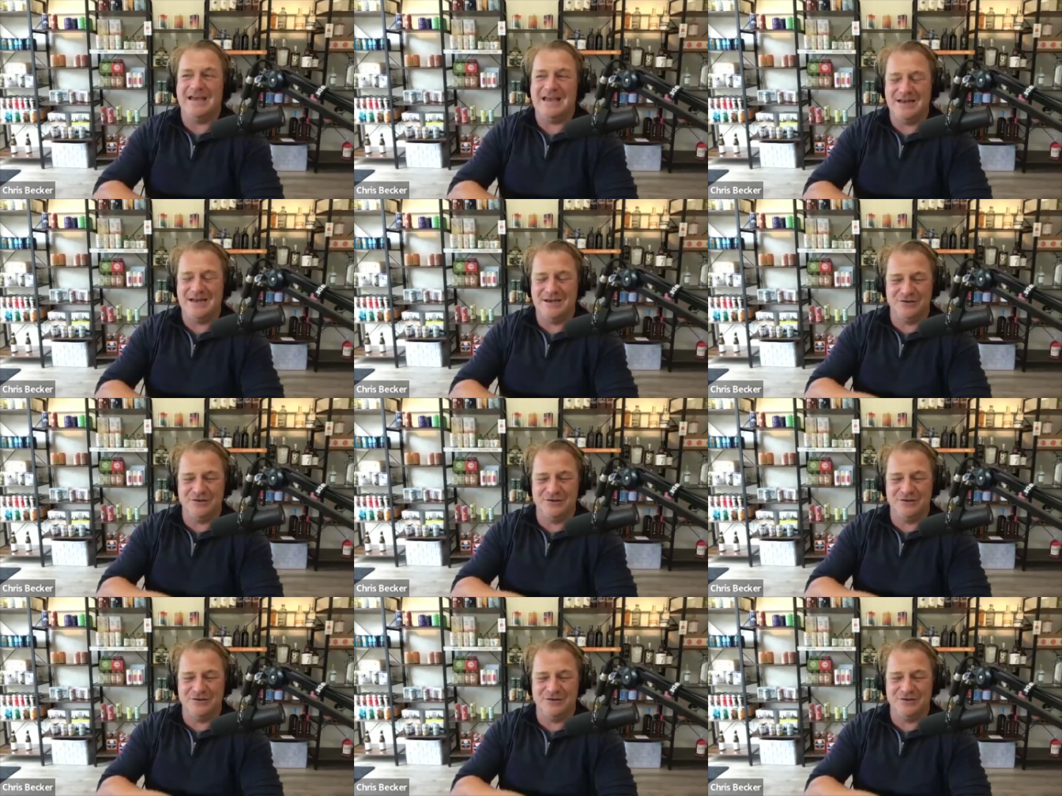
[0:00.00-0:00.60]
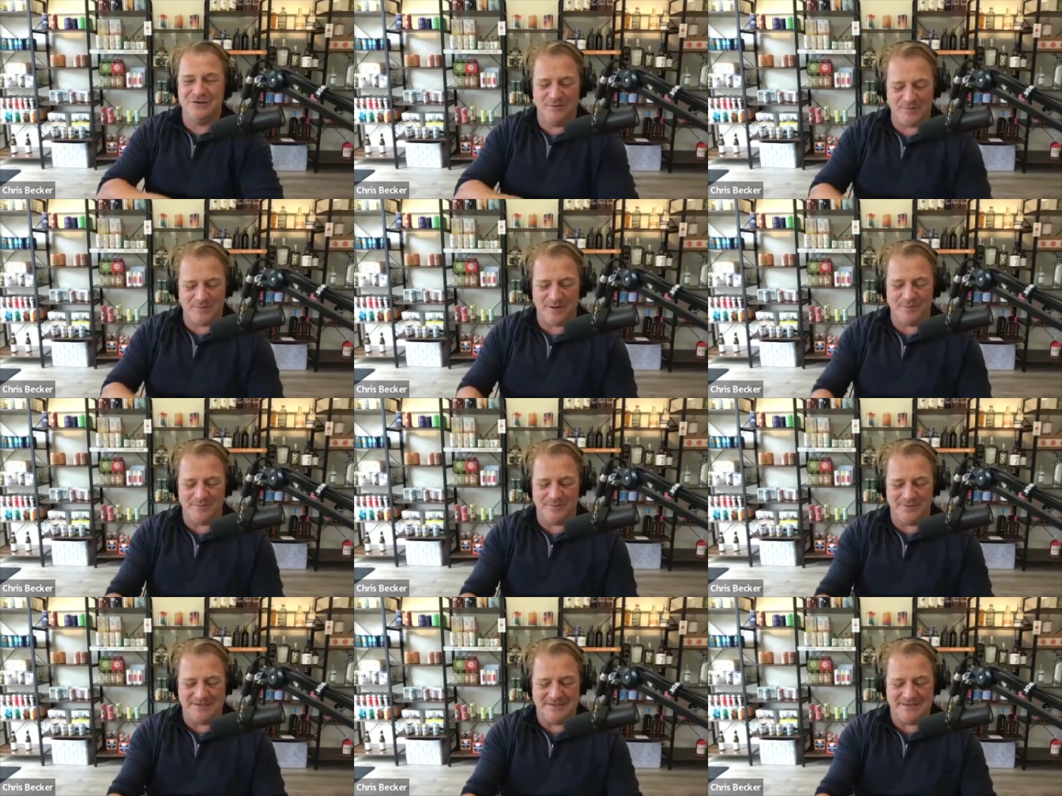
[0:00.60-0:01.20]
industry there's
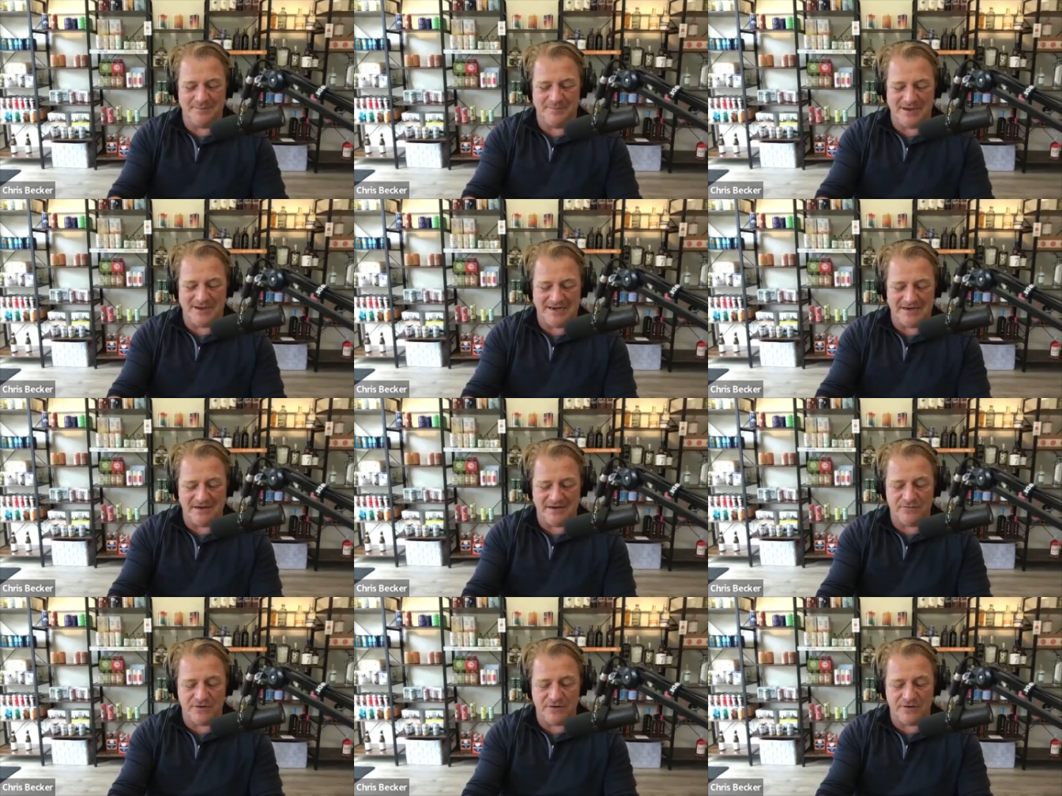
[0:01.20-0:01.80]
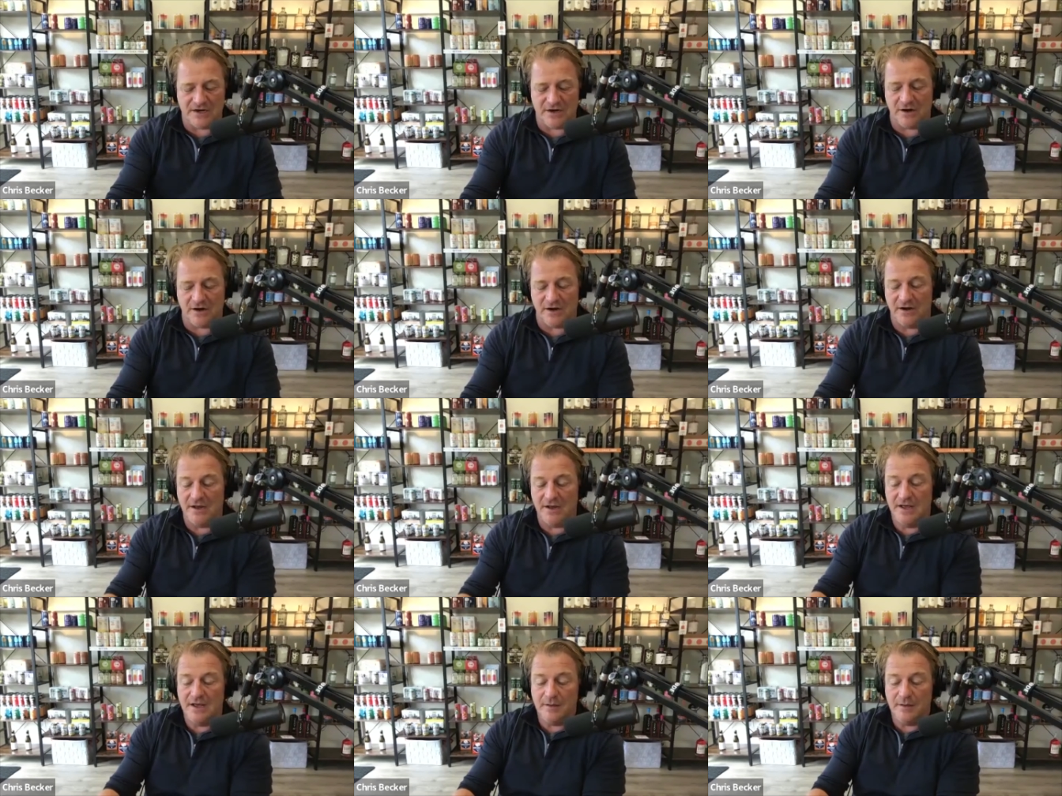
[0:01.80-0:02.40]
probably debate even here
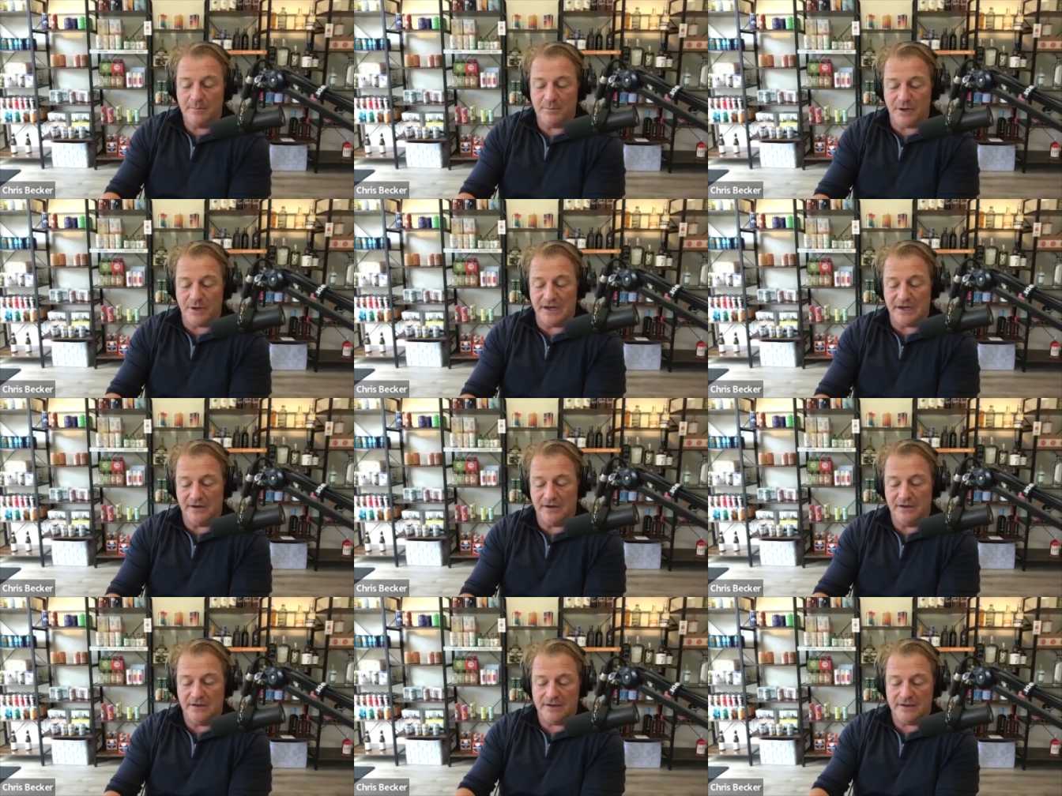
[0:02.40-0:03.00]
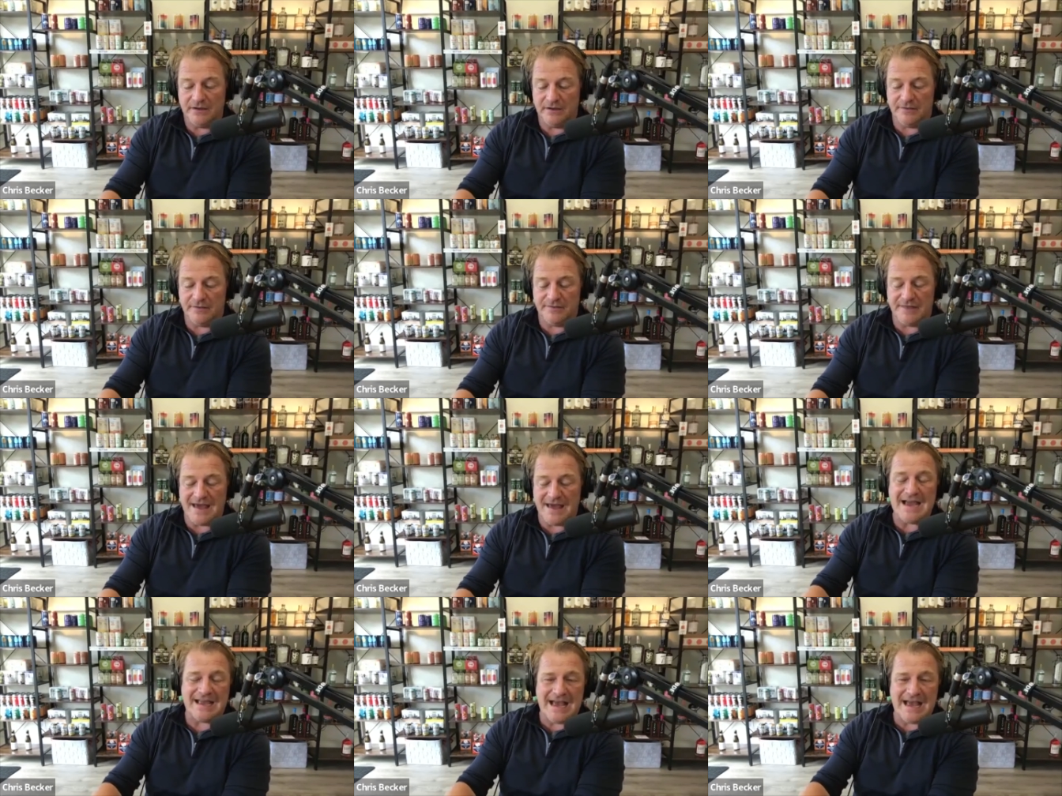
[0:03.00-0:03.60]
but
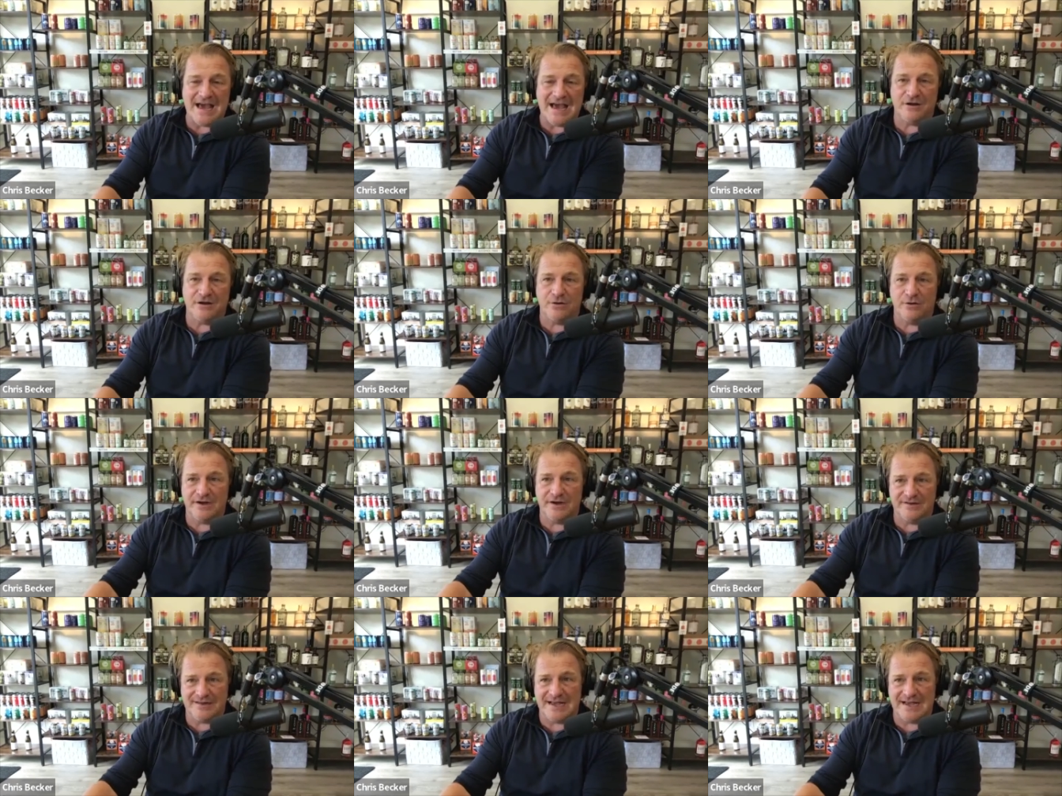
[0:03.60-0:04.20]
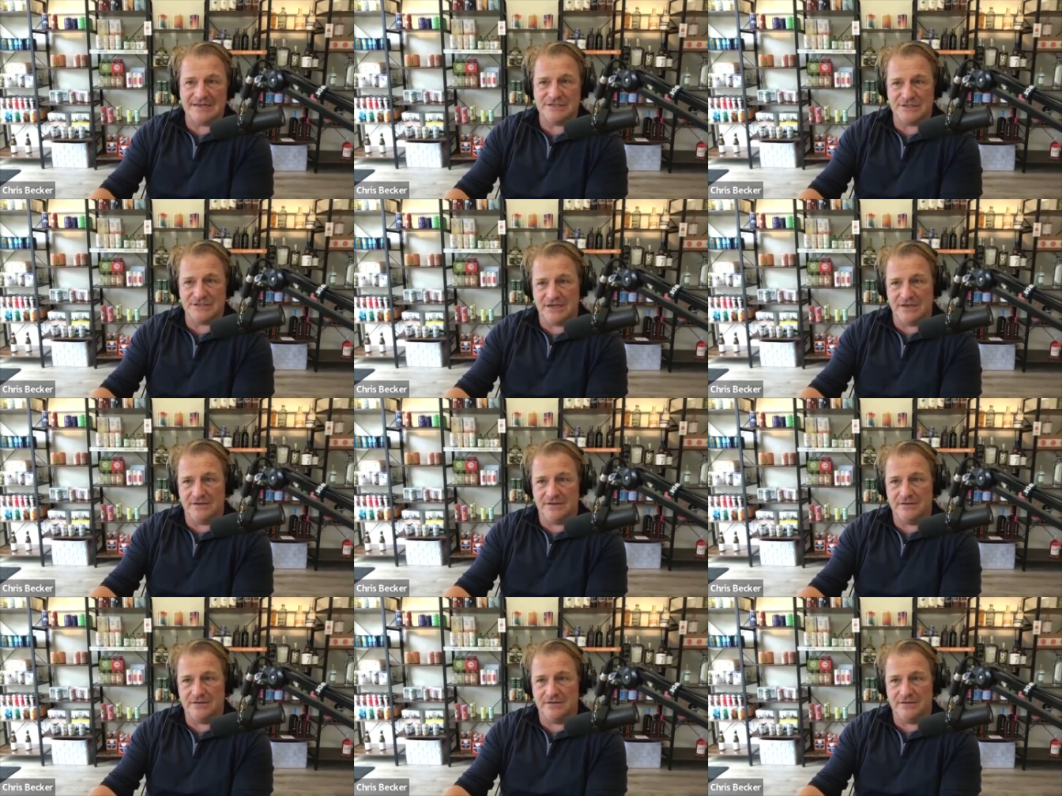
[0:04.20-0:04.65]
that category is actually